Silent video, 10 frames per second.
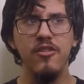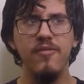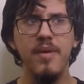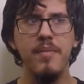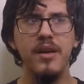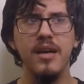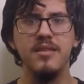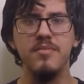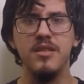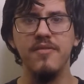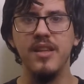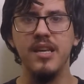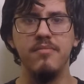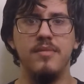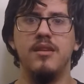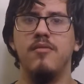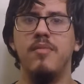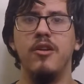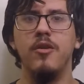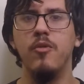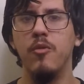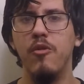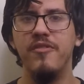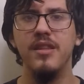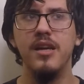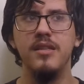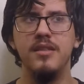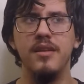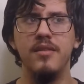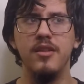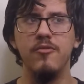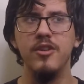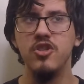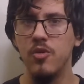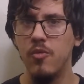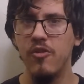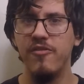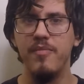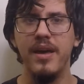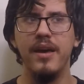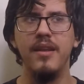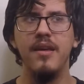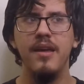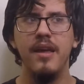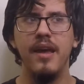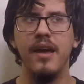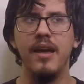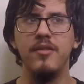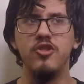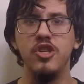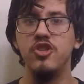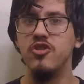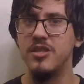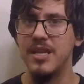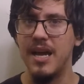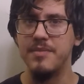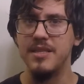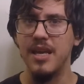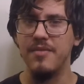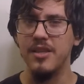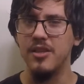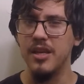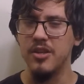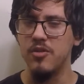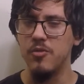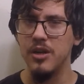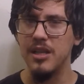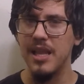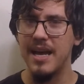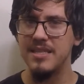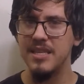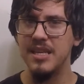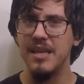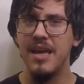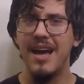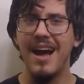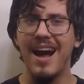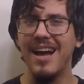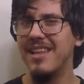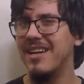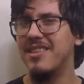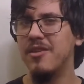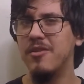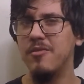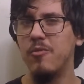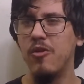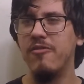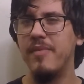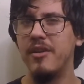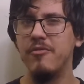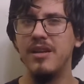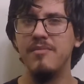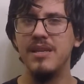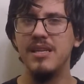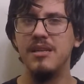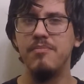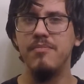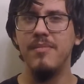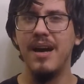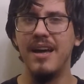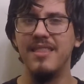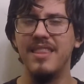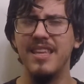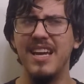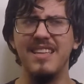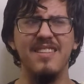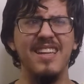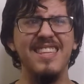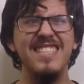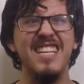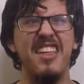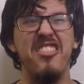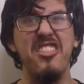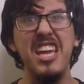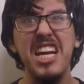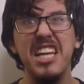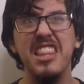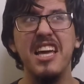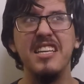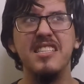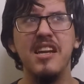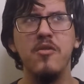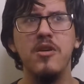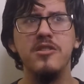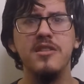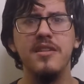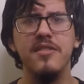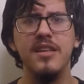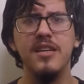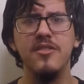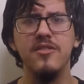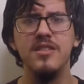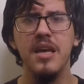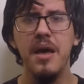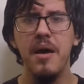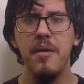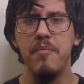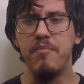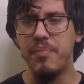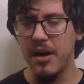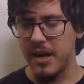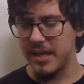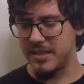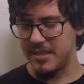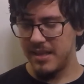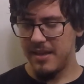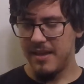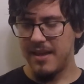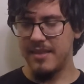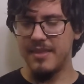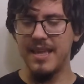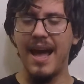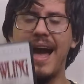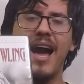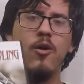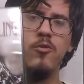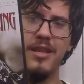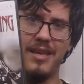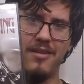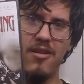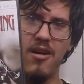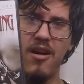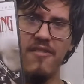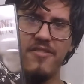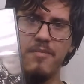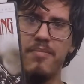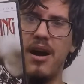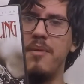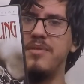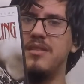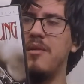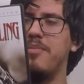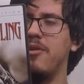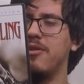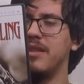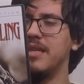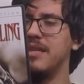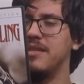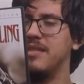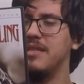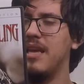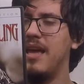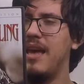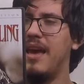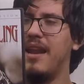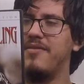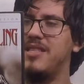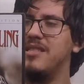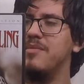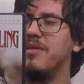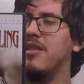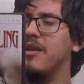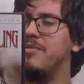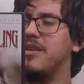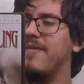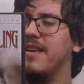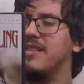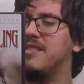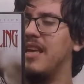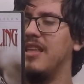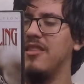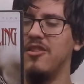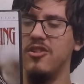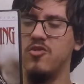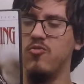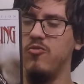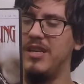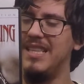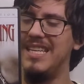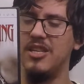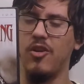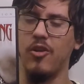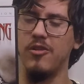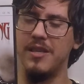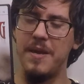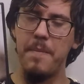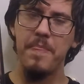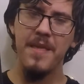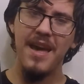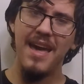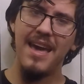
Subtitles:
You've maybe got some stuff like, you know, American Werewolf in London, the original Wolfman, and Ginger Snaps. It's kind of a, like a newer classic. I like the Wolfman remake. I liked it. I watched it in theaters. But The Howling often pops up on this. And I've seen some clips of this. It looks really gnarly.